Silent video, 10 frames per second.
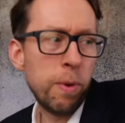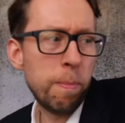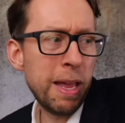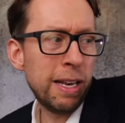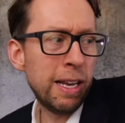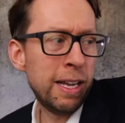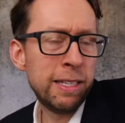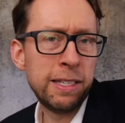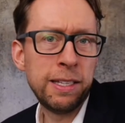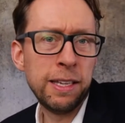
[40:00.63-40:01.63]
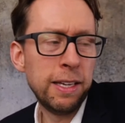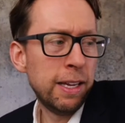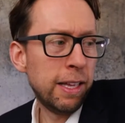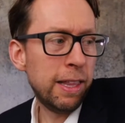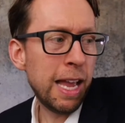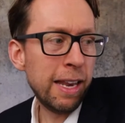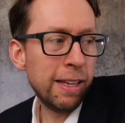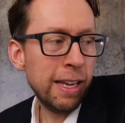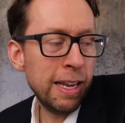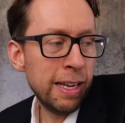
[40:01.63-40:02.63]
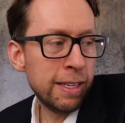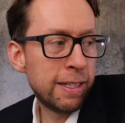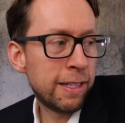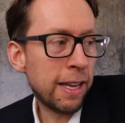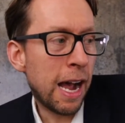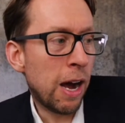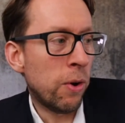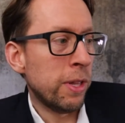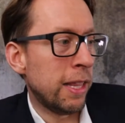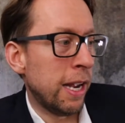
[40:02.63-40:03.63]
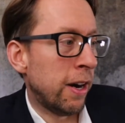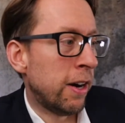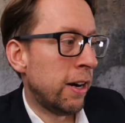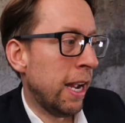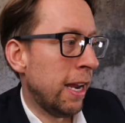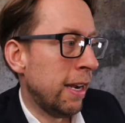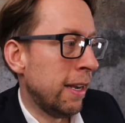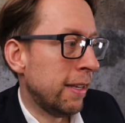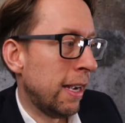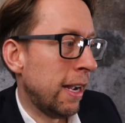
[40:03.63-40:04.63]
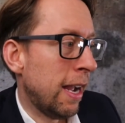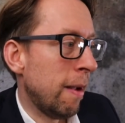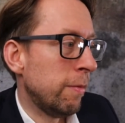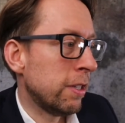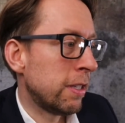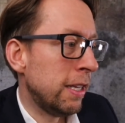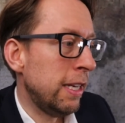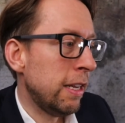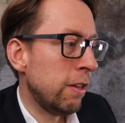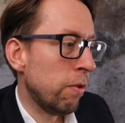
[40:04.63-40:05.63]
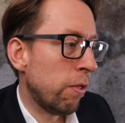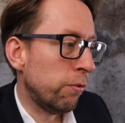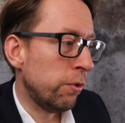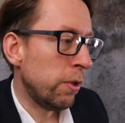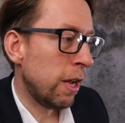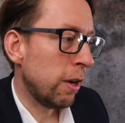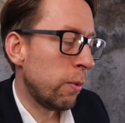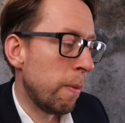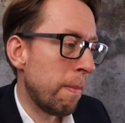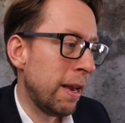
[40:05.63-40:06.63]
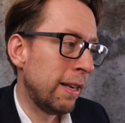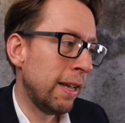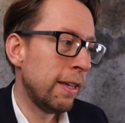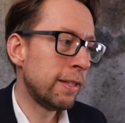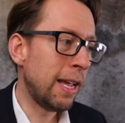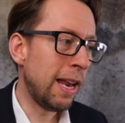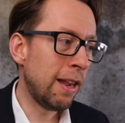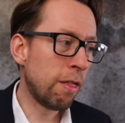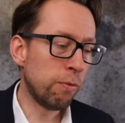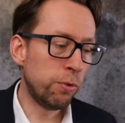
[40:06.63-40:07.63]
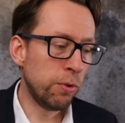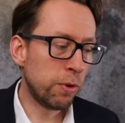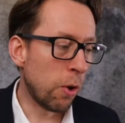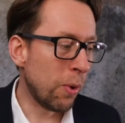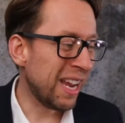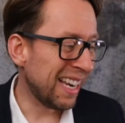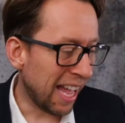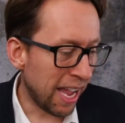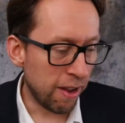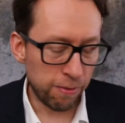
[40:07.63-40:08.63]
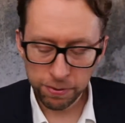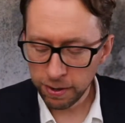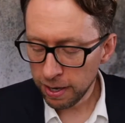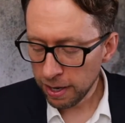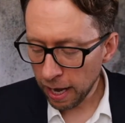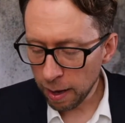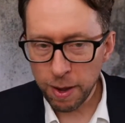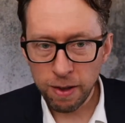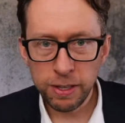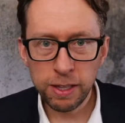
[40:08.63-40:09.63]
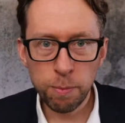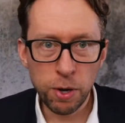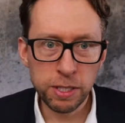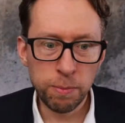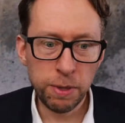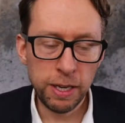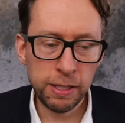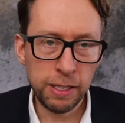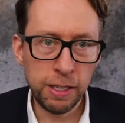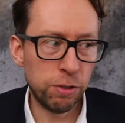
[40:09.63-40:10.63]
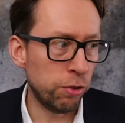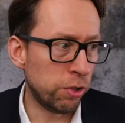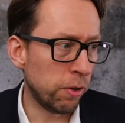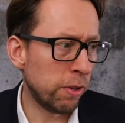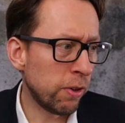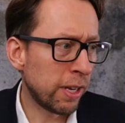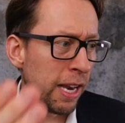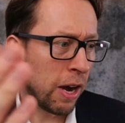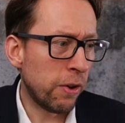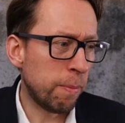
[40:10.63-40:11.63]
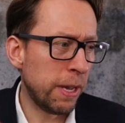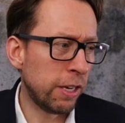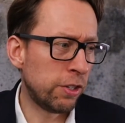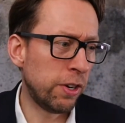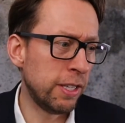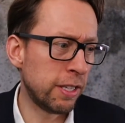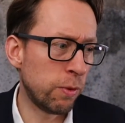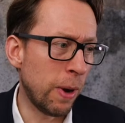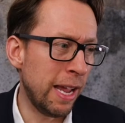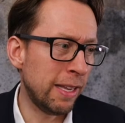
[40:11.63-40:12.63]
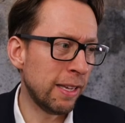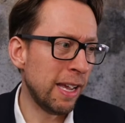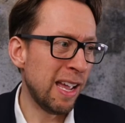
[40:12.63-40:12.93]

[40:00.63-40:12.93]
equipment list that is out there and uh, I'm just leading you through the equipment list and through going live I'm having the possibility to show look now the picture is quite